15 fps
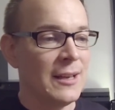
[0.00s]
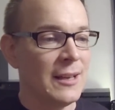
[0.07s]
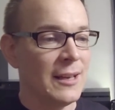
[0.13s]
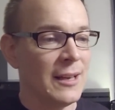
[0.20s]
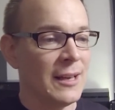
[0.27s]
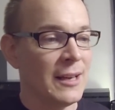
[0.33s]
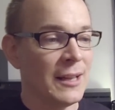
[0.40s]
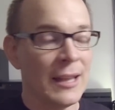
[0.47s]

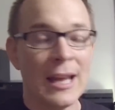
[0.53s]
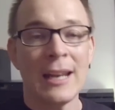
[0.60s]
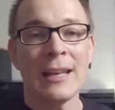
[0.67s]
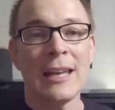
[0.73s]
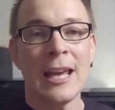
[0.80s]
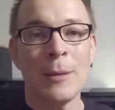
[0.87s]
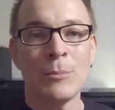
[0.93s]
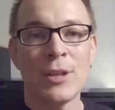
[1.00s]
a lot
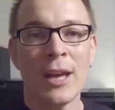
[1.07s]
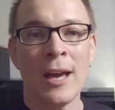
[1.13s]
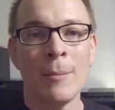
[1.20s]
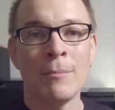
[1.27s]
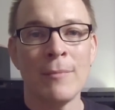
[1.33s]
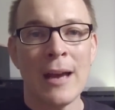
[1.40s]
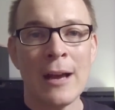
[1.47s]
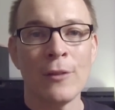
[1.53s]
of game
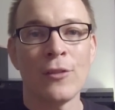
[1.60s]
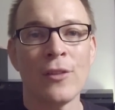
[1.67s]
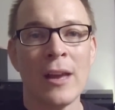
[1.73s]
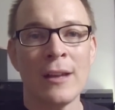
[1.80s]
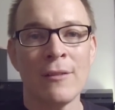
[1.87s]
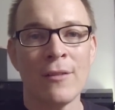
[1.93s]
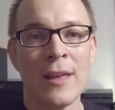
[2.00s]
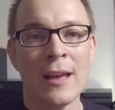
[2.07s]
time
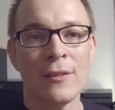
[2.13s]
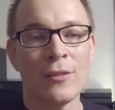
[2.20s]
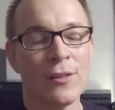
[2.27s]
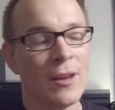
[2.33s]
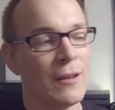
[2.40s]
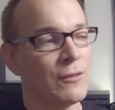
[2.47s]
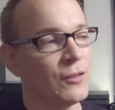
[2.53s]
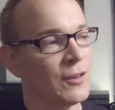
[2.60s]
outside of that stuff.